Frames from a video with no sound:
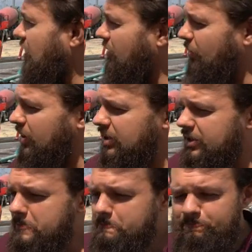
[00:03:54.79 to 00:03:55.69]
to carry
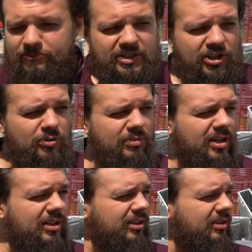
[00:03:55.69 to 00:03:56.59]
out, let's say,
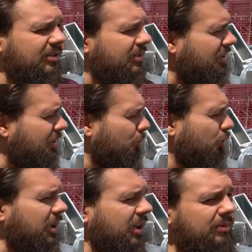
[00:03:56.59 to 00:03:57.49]
works
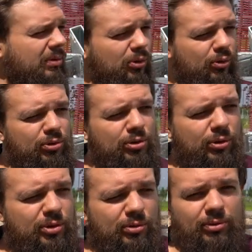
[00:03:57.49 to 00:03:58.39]
on landscaping
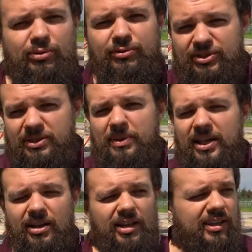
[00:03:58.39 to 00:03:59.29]
now, as
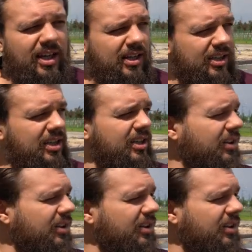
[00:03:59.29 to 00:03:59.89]
well as works on